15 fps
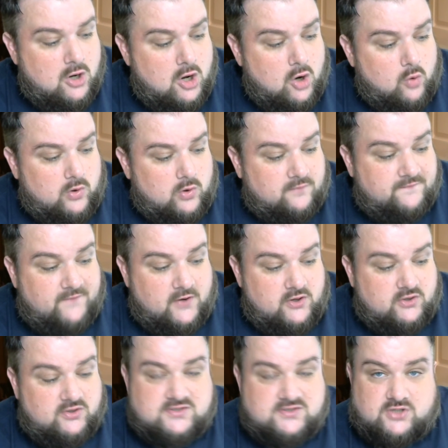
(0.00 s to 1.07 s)
We will
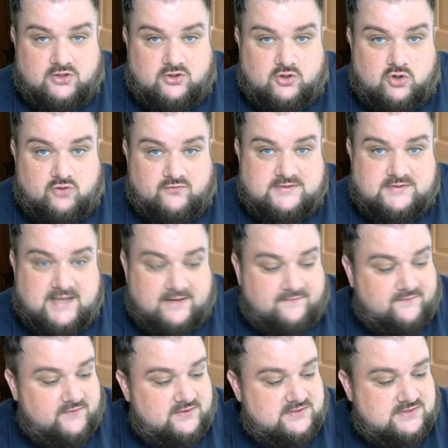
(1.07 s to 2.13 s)
focus on current
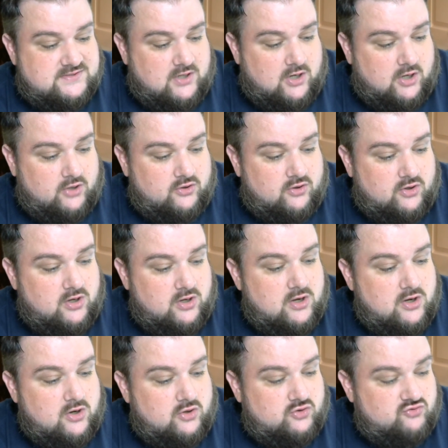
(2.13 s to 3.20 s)
efforts on
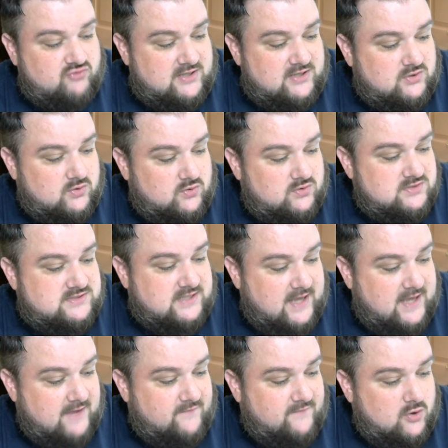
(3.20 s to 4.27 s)
Dreadnought
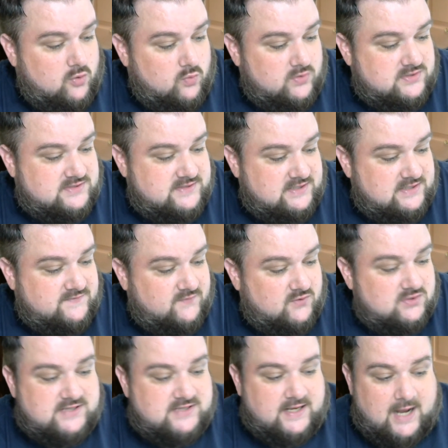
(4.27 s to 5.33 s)
together with 6
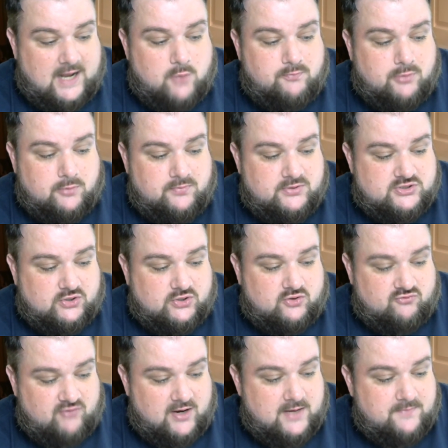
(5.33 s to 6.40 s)
Foot and our publisher
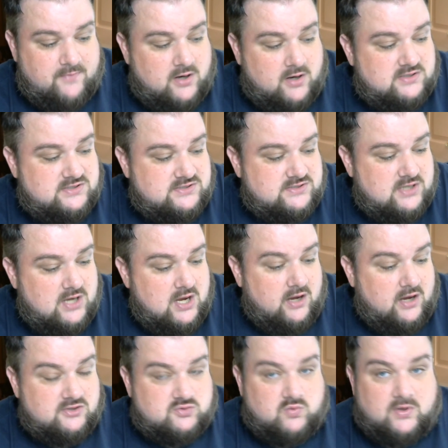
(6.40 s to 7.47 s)
Grey Box,
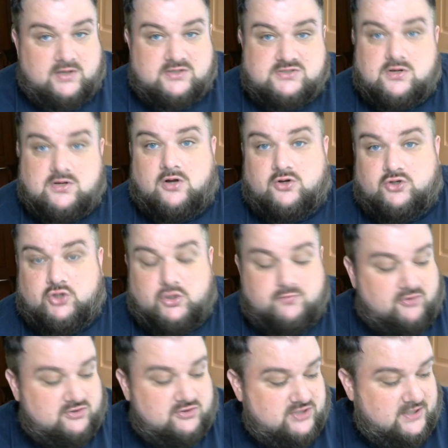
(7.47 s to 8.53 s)
as well as on new
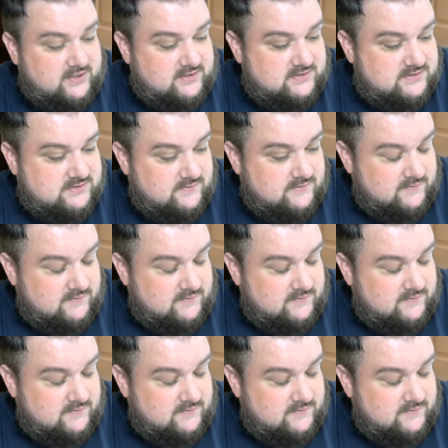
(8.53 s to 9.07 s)
projects.